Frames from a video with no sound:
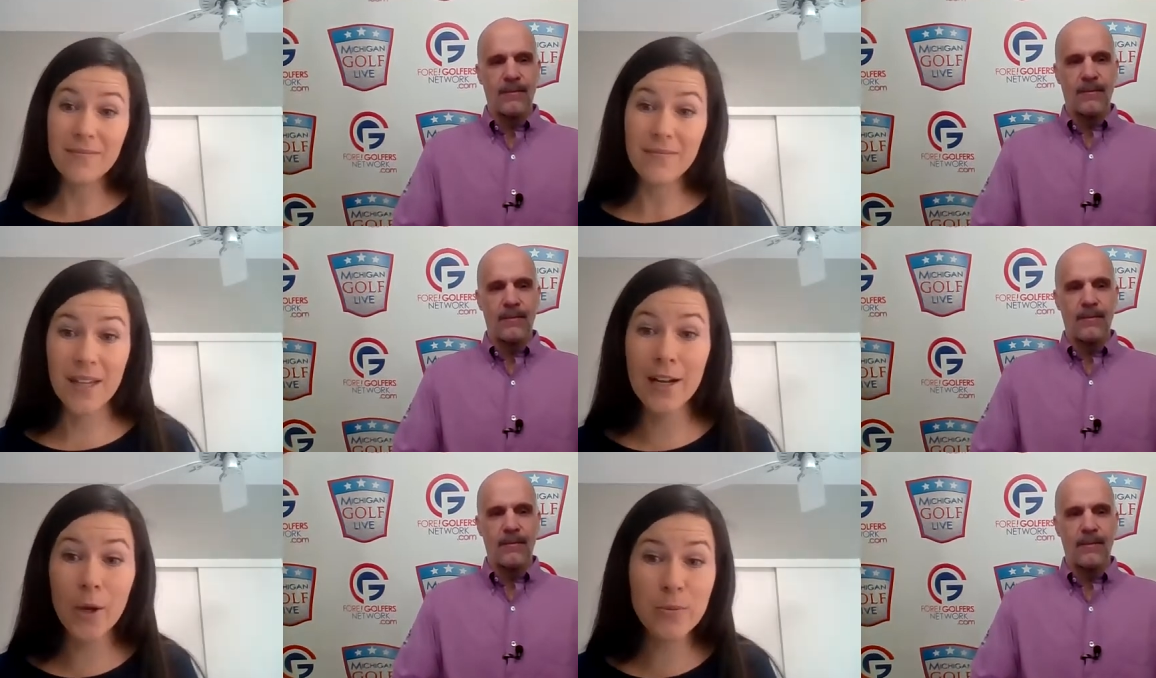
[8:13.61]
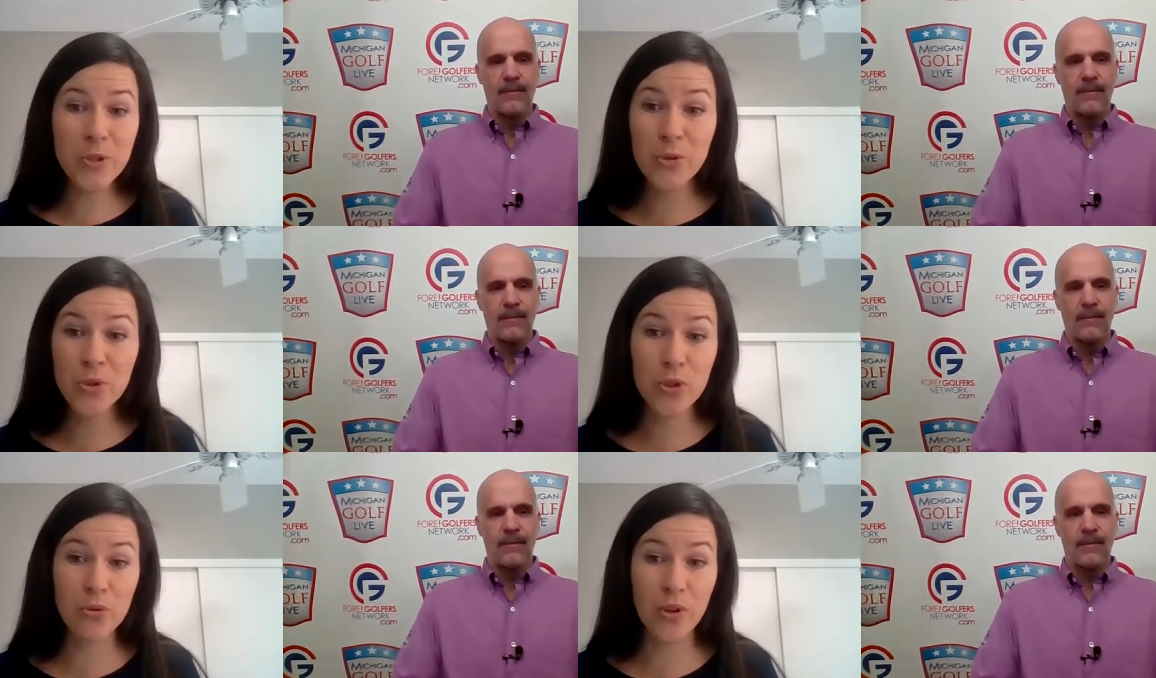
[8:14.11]
Speaker 1: it helps you
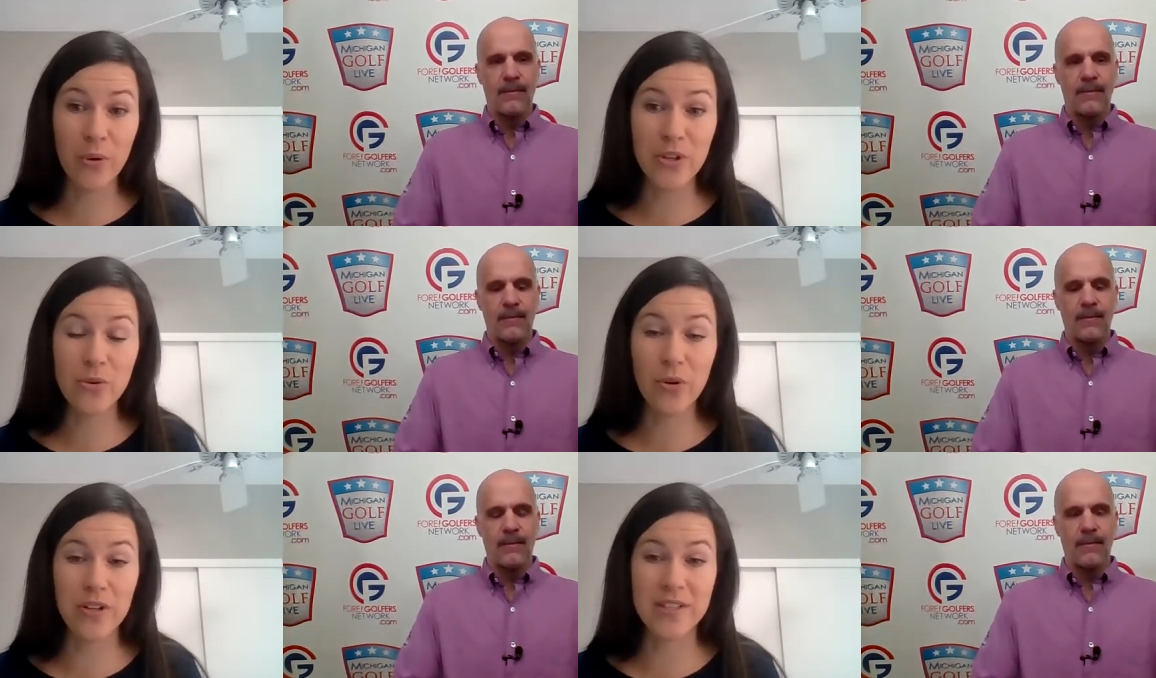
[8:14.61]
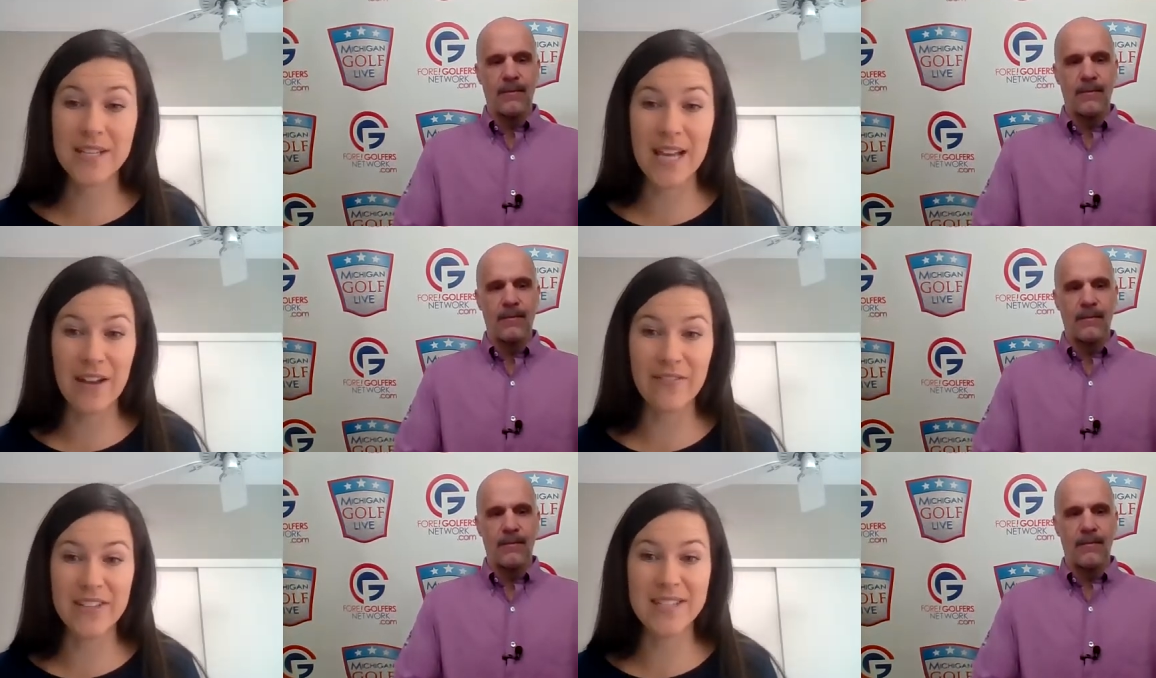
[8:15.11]
shoot lower scores. Because
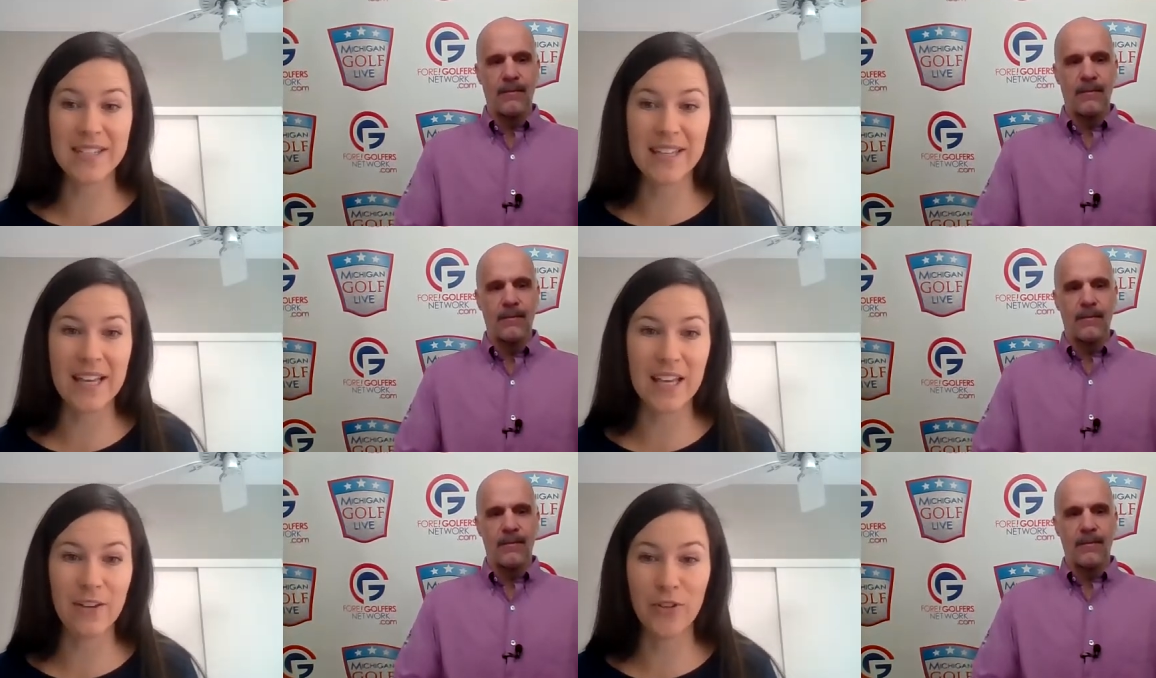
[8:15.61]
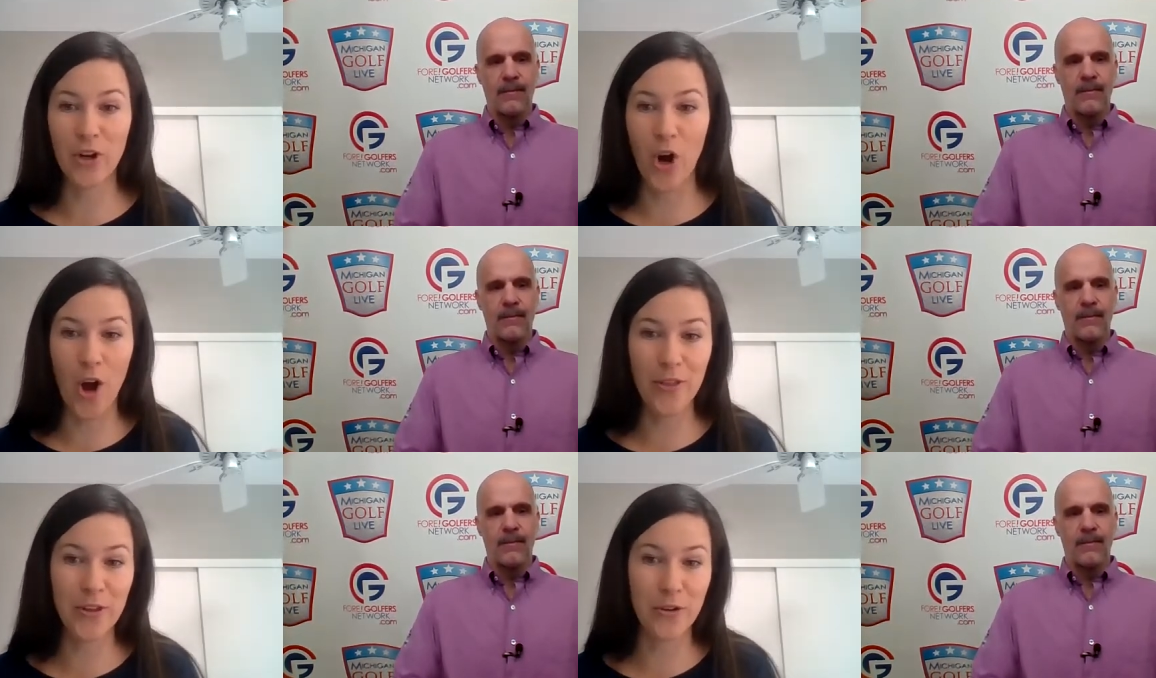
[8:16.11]
obviously, like if you're
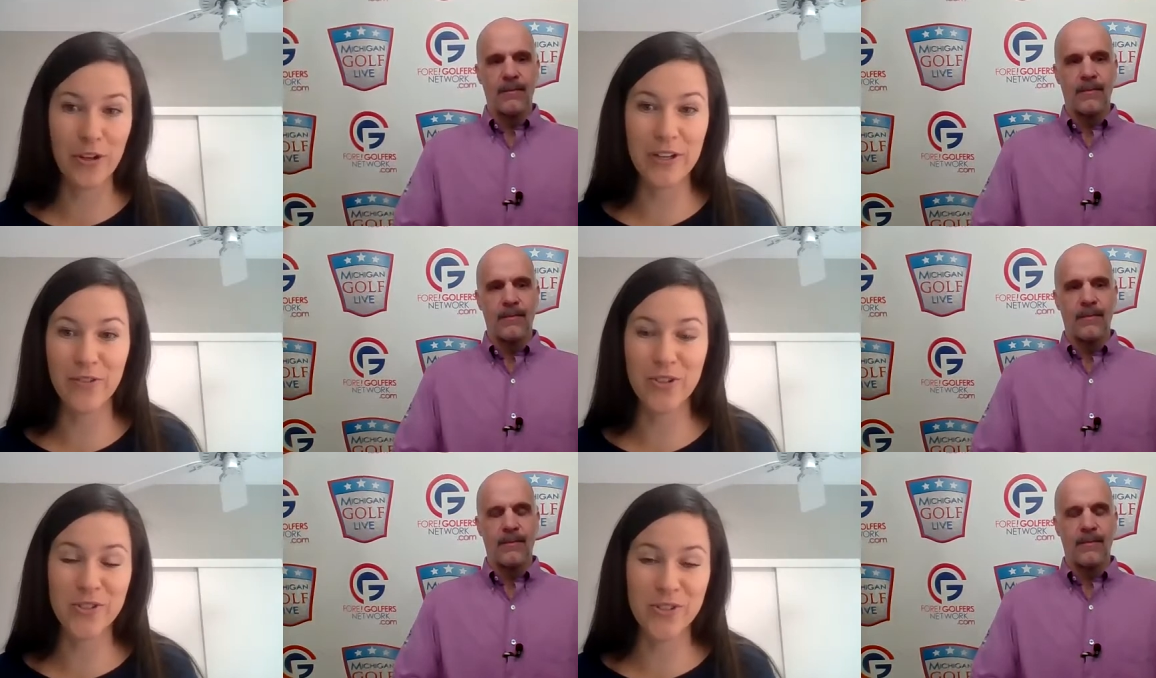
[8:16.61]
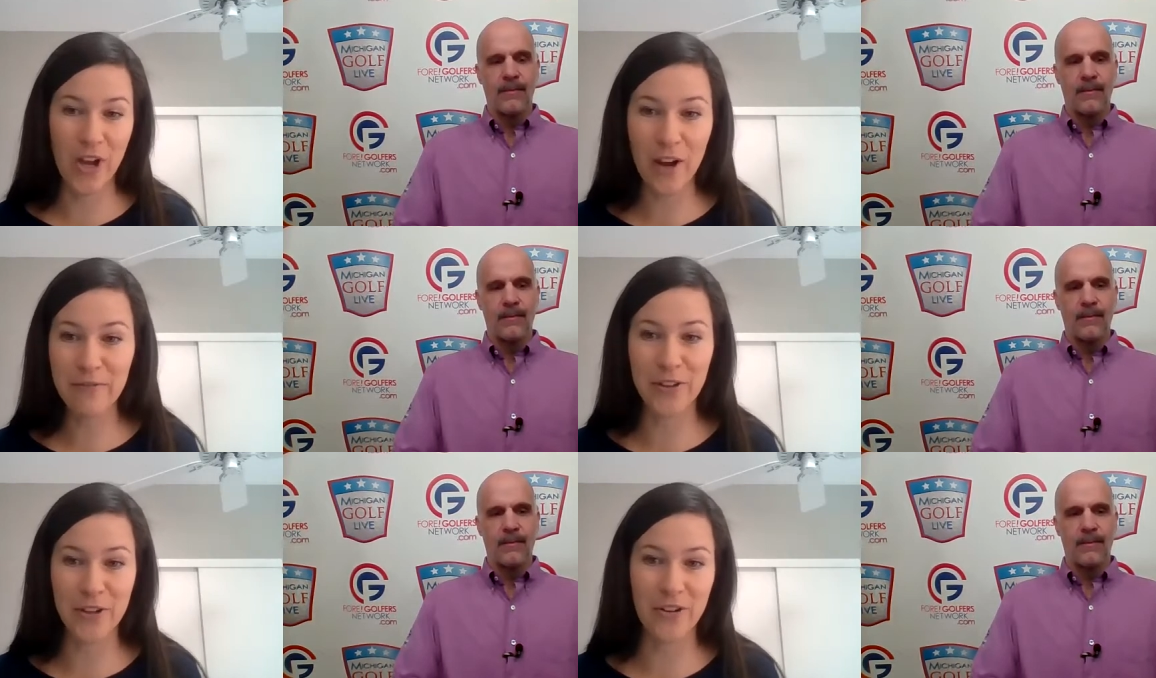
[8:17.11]
on the green versus
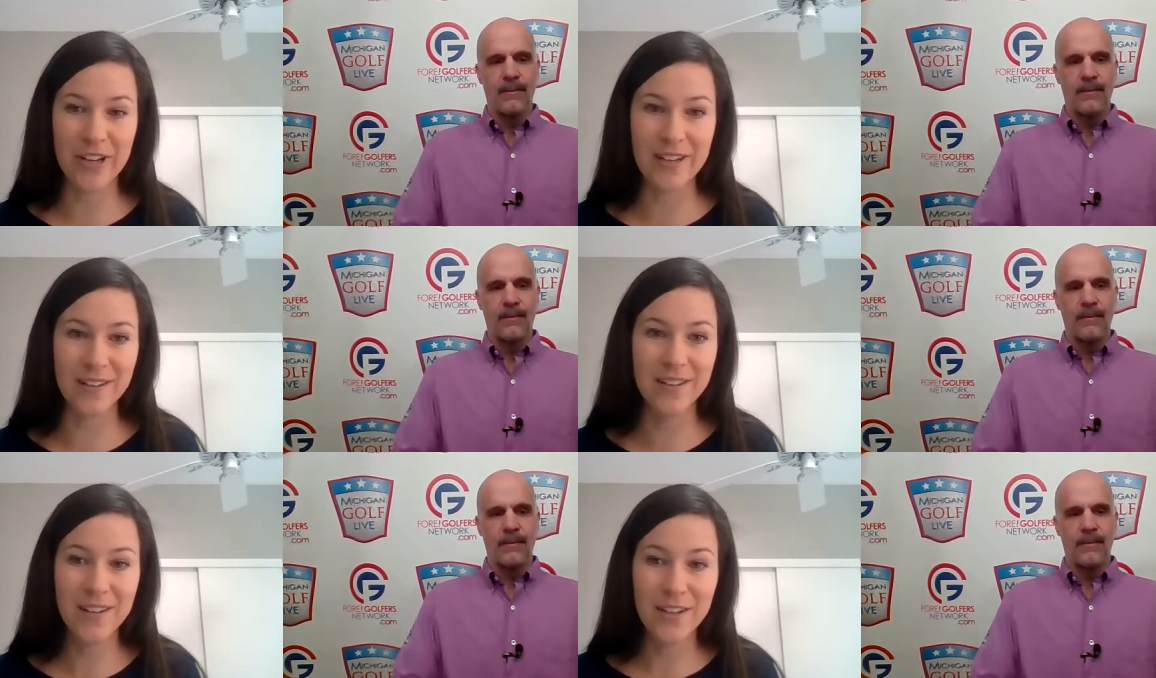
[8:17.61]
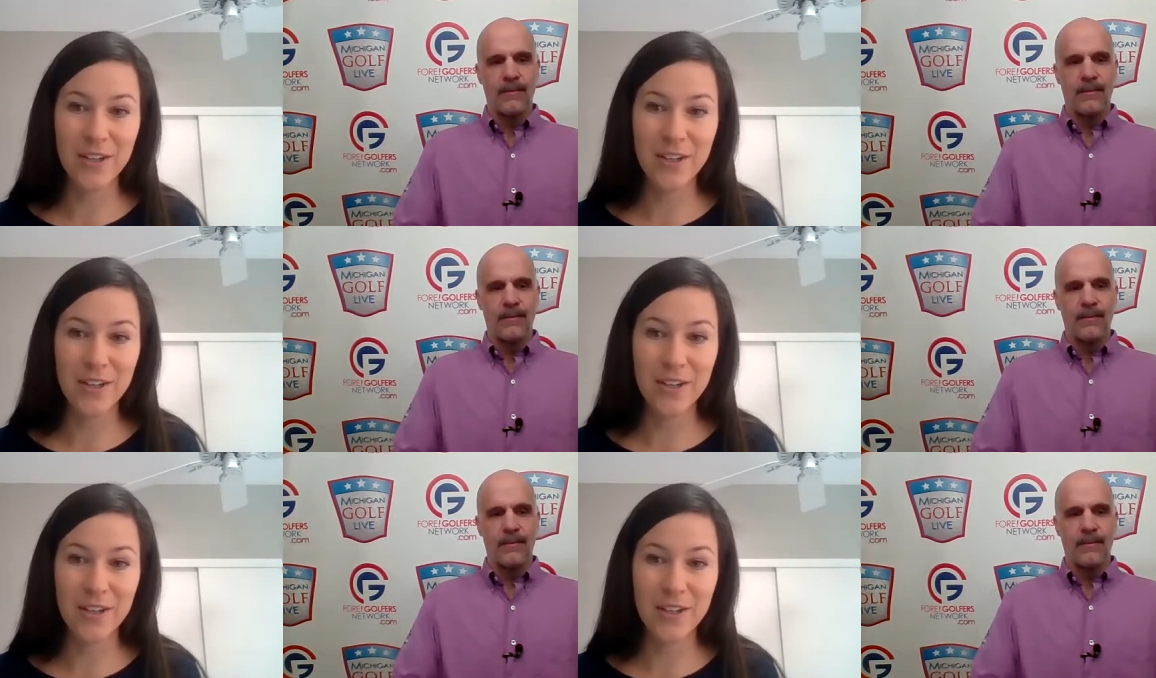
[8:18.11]
off the green,